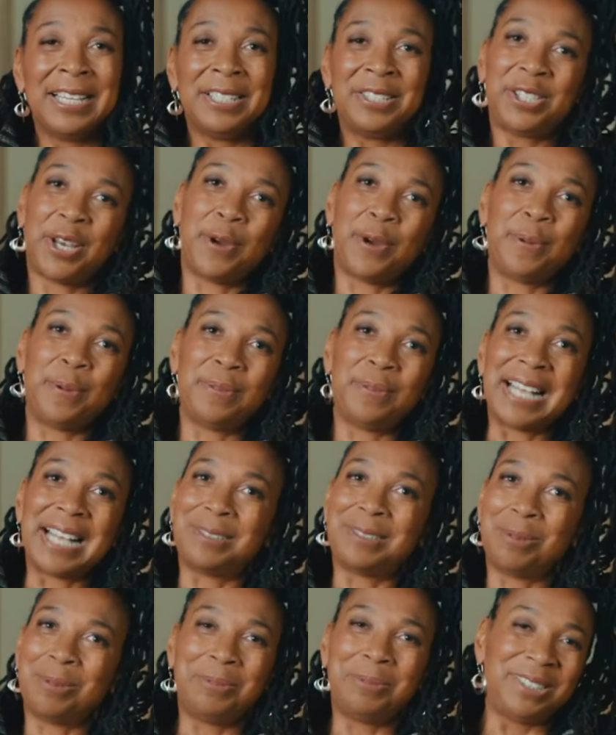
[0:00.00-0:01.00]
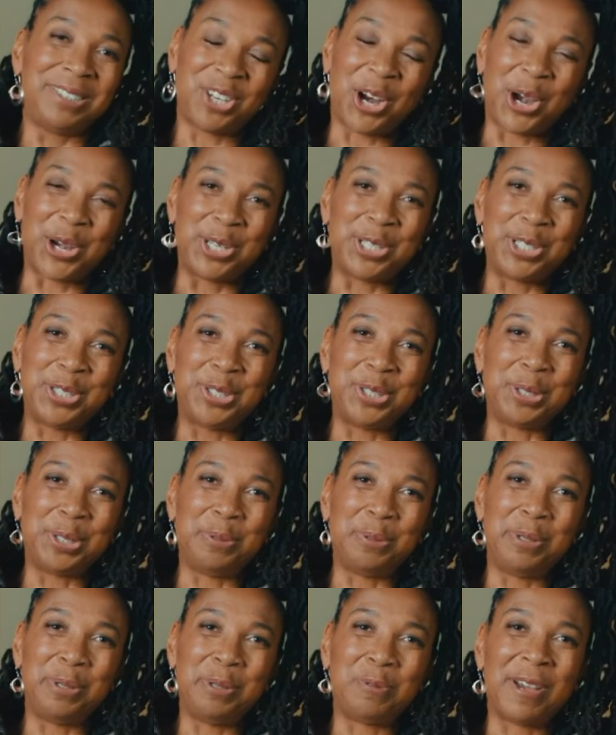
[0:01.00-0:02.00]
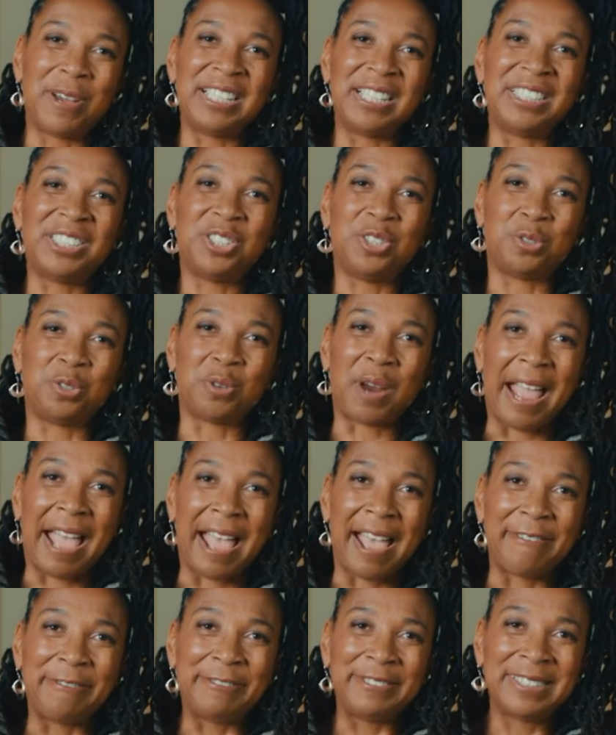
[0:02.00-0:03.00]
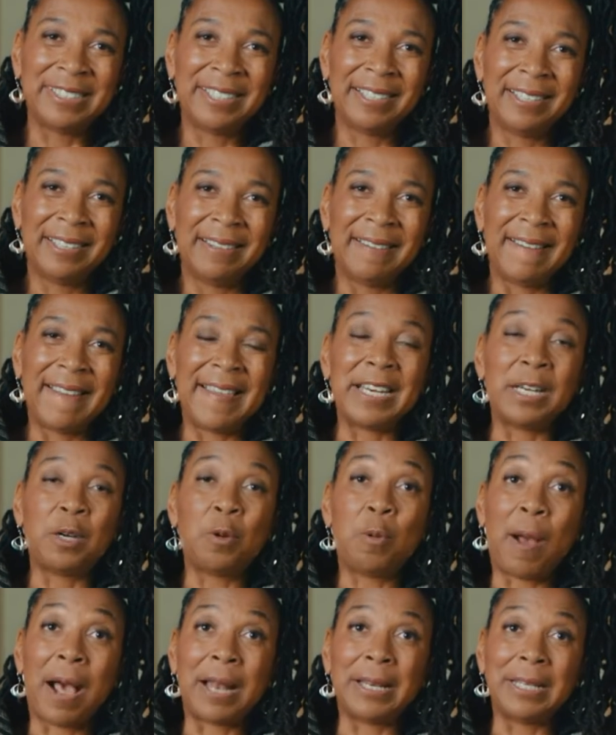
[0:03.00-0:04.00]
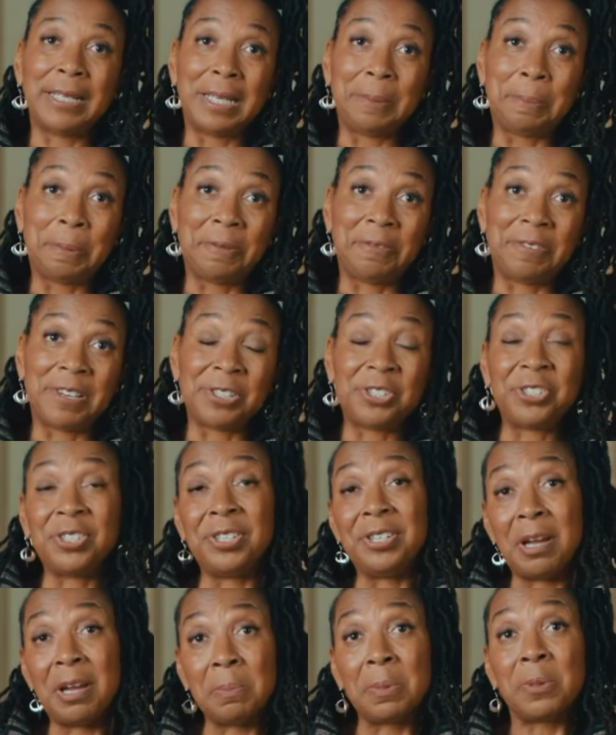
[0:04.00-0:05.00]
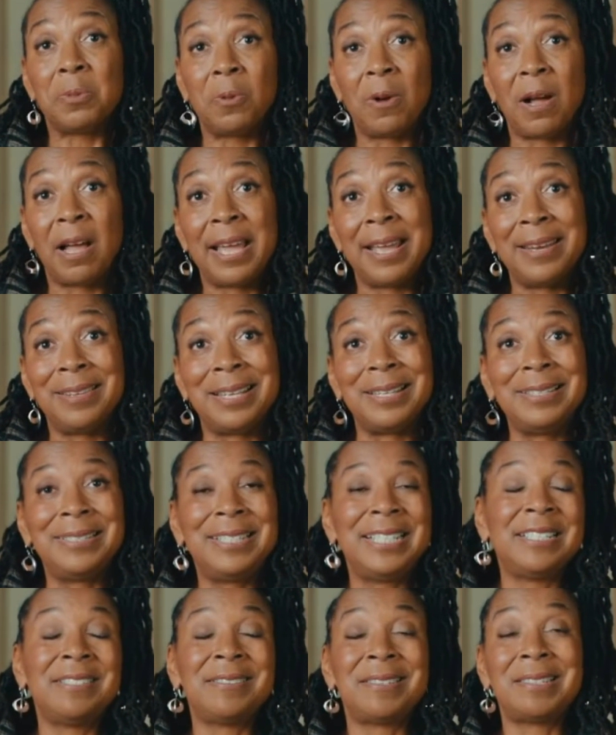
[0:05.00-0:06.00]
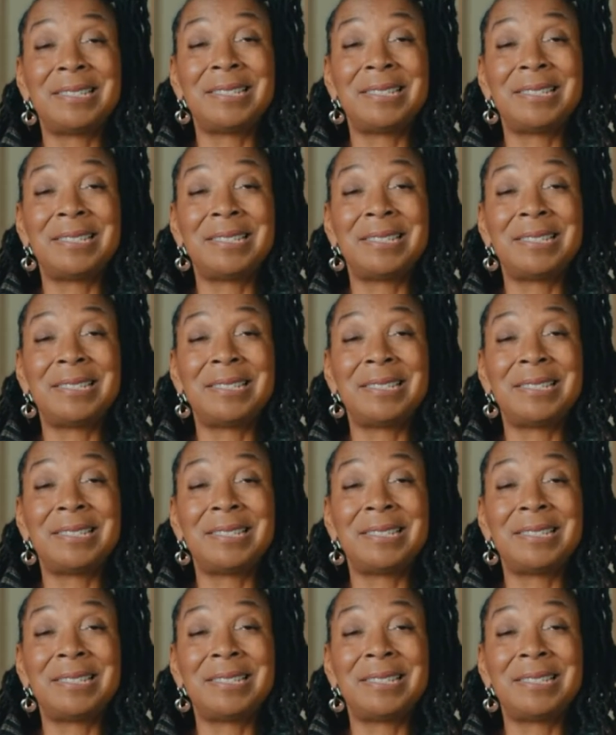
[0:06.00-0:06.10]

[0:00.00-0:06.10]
So that's what we started to do. We wanted to draft an equality provision, number one, that didn't